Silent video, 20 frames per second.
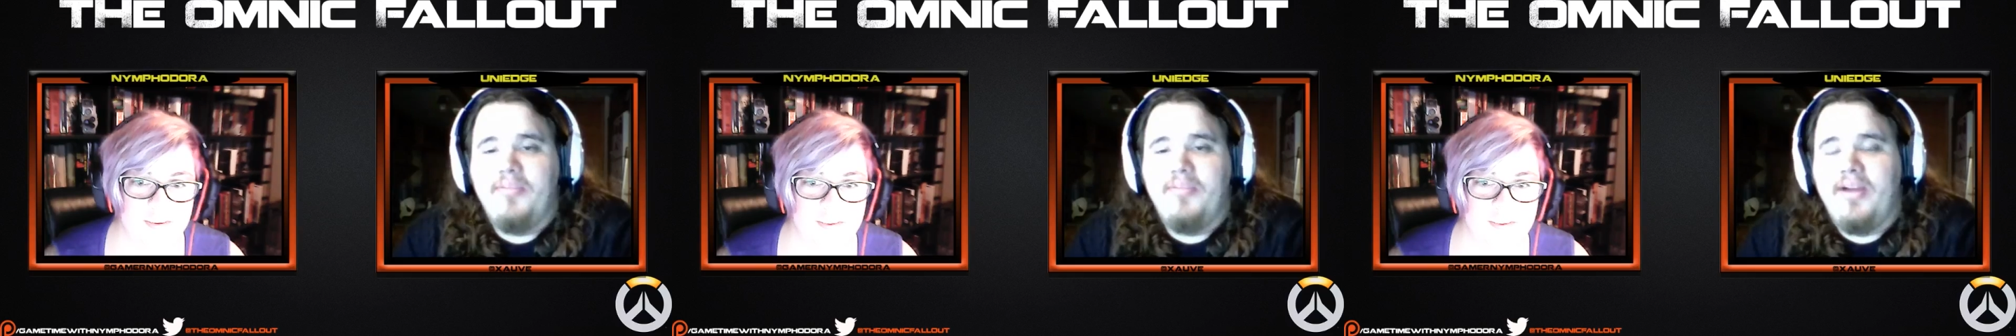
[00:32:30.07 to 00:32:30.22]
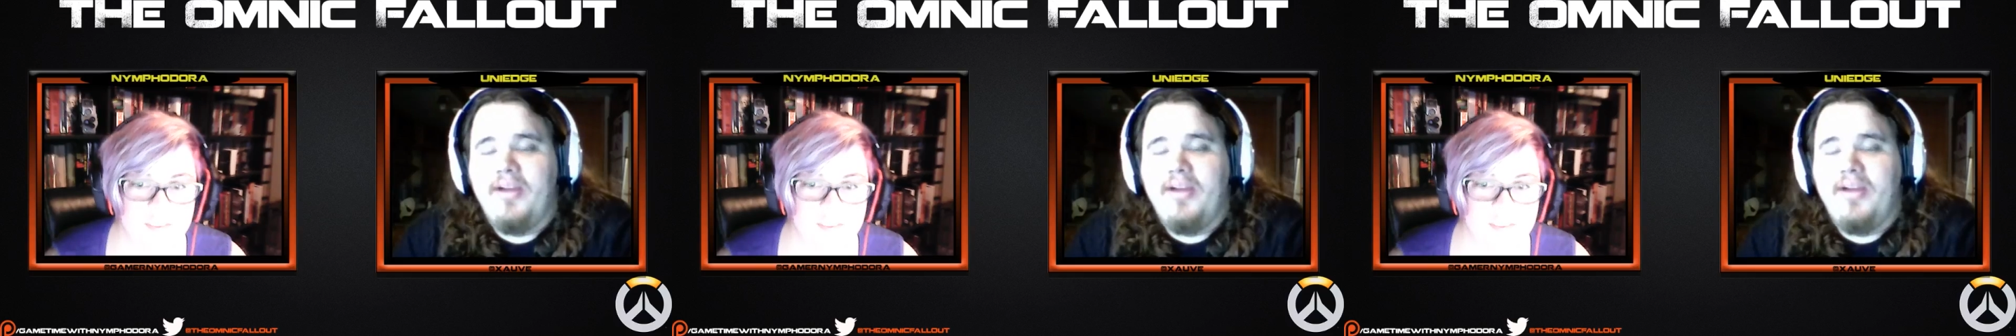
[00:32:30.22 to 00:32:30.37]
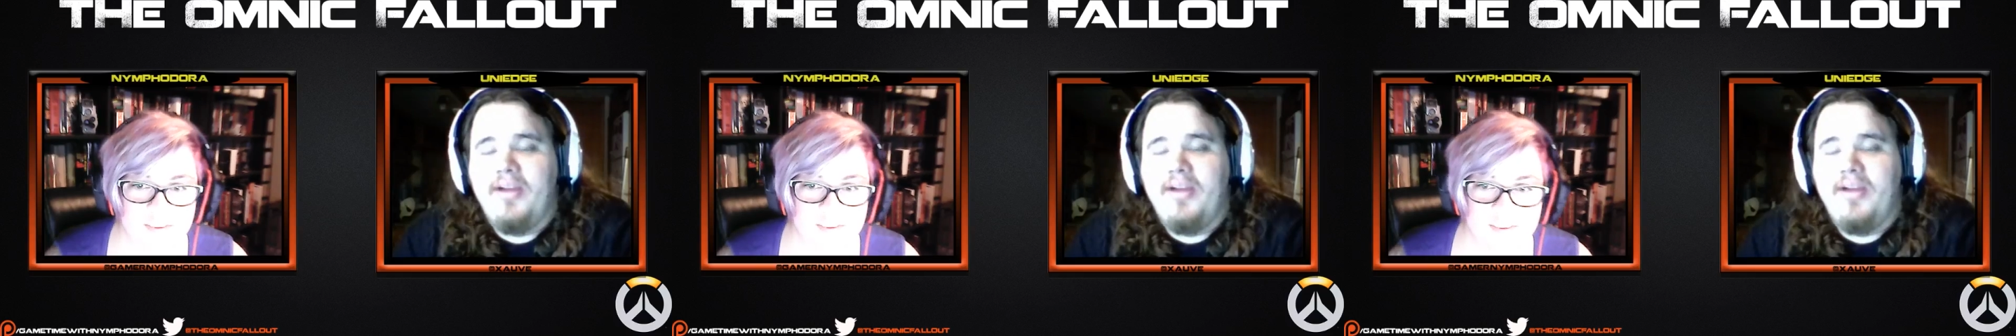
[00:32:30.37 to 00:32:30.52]

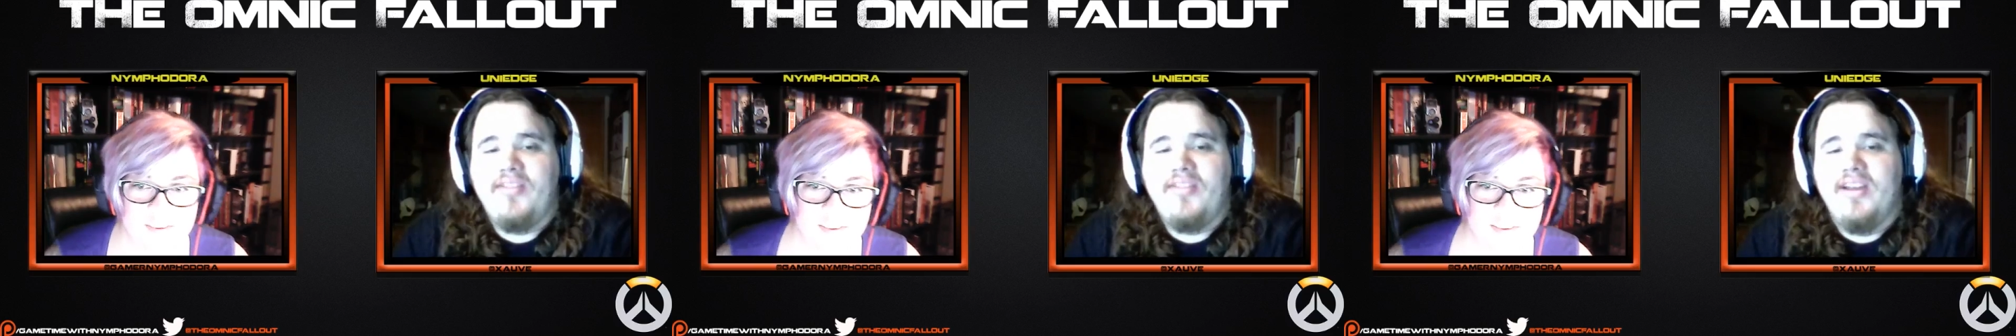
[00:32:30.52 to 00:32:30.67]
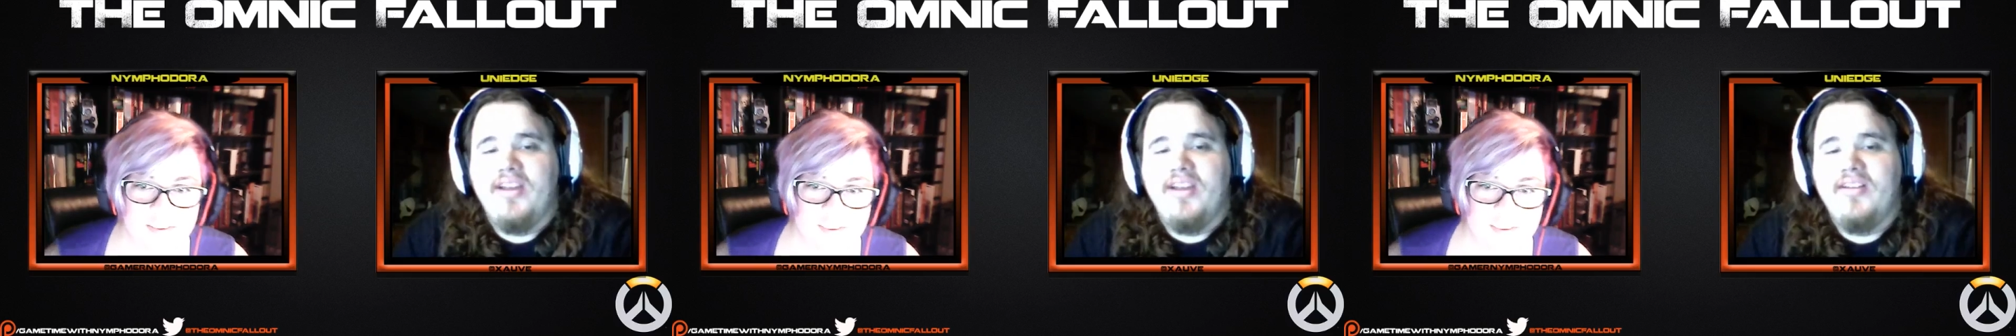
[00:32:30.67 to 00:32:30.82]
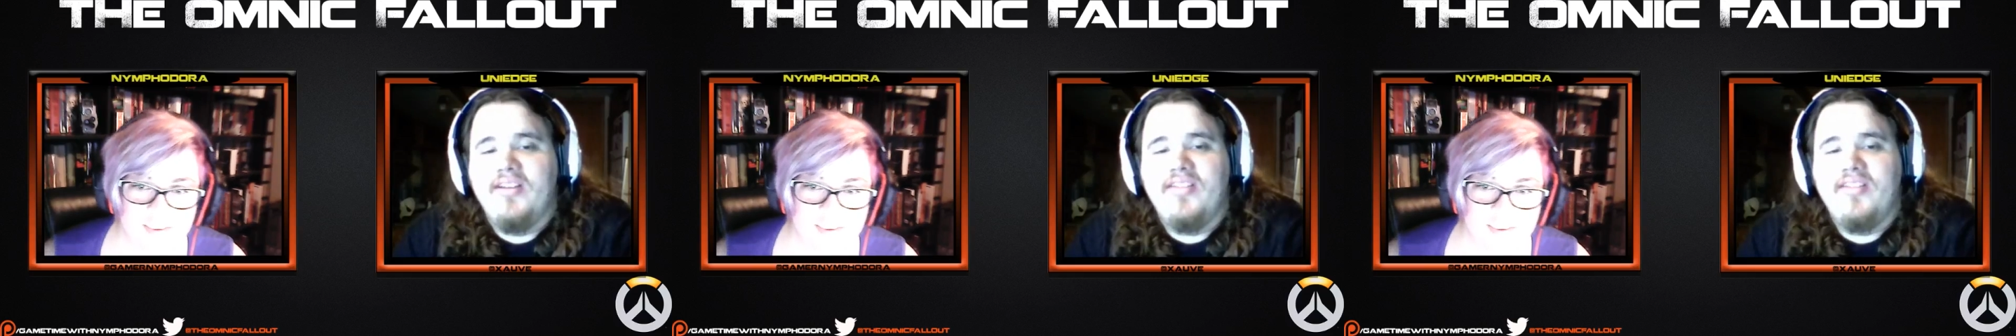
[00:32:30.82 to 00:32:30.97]
by all
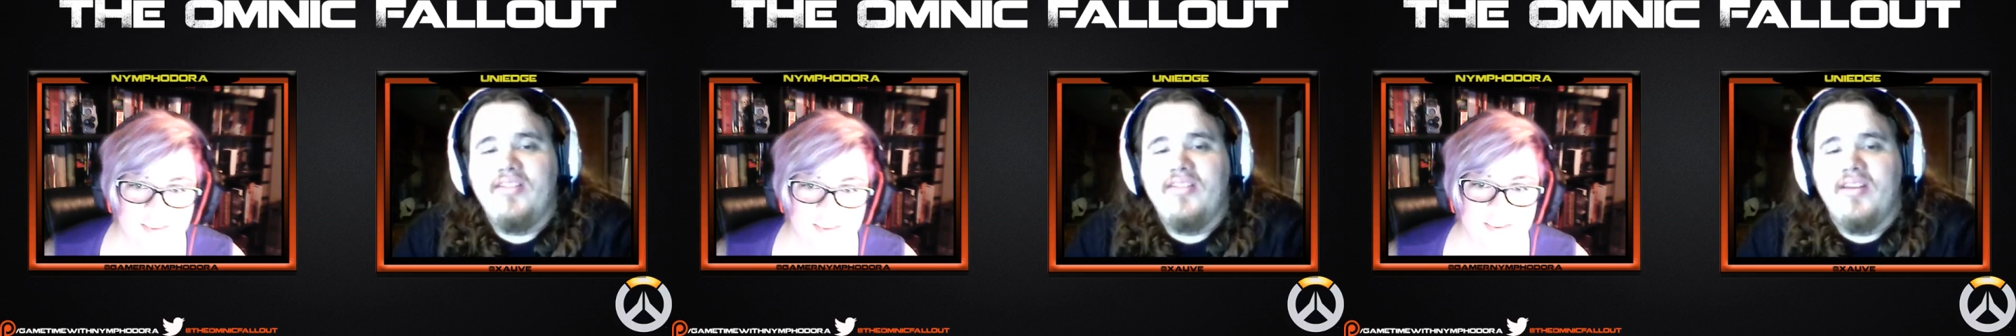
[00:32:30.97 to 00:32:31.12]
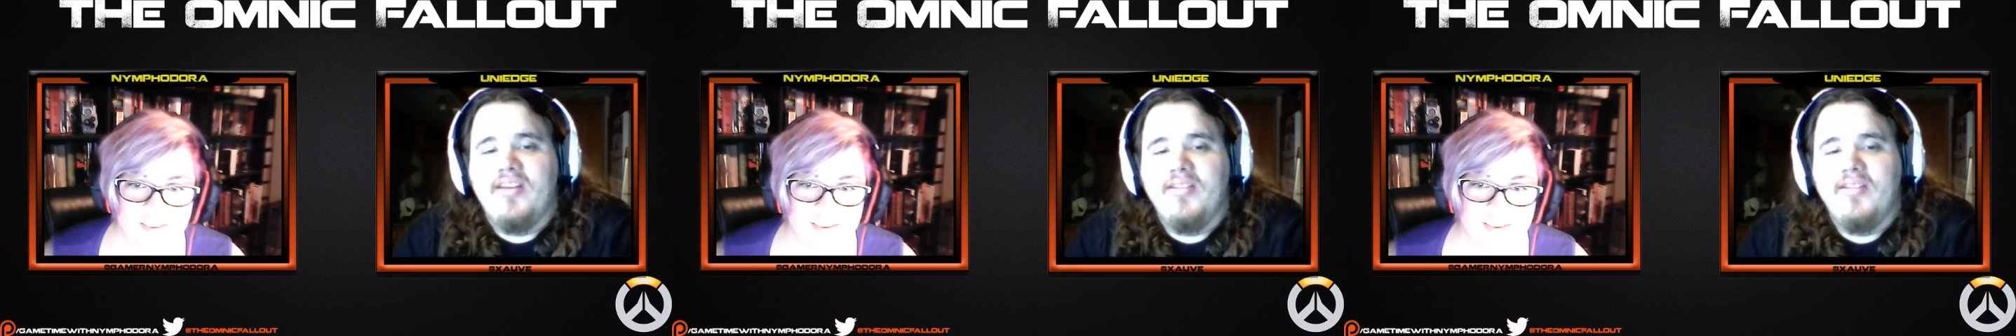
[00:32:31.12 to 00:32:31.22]
standards